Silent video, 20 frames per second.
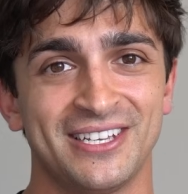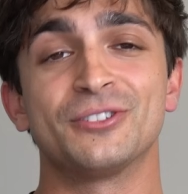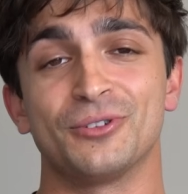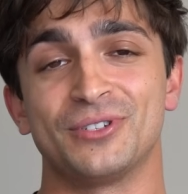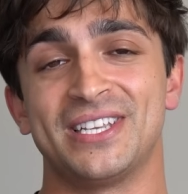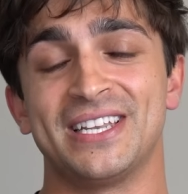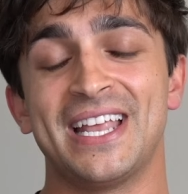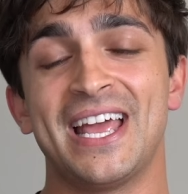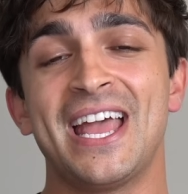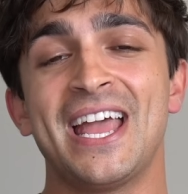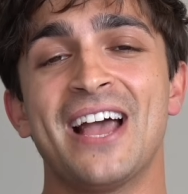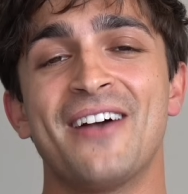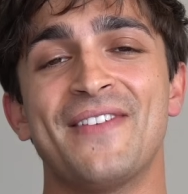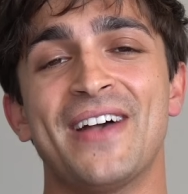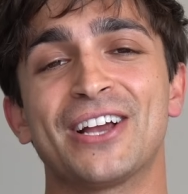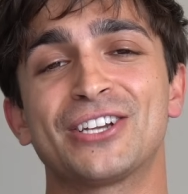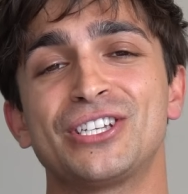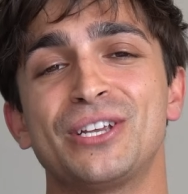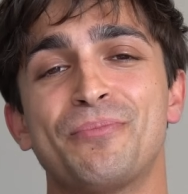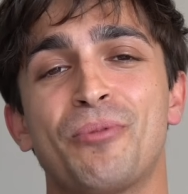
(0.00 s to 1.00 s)
So today I've
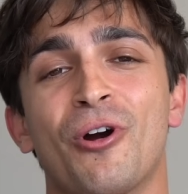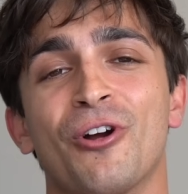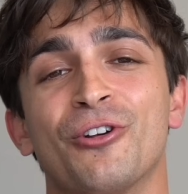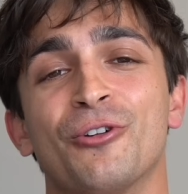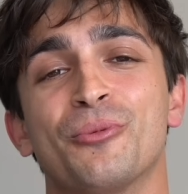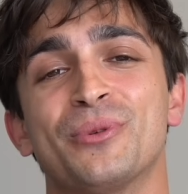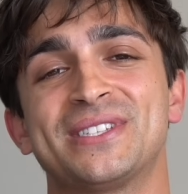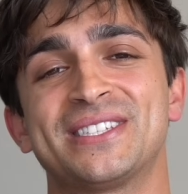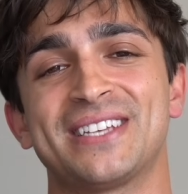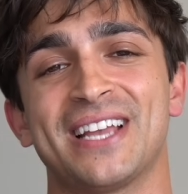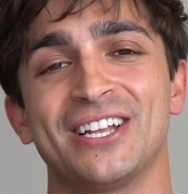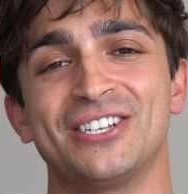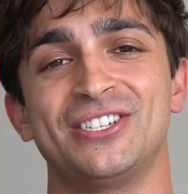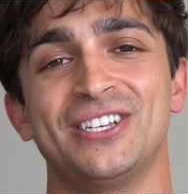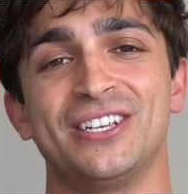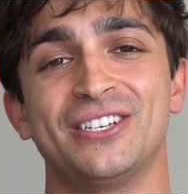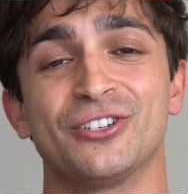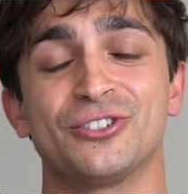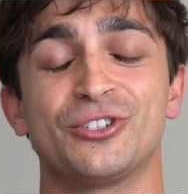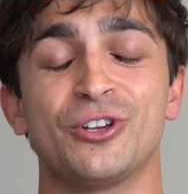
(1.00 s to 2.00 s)
actually partnered with Sketchy to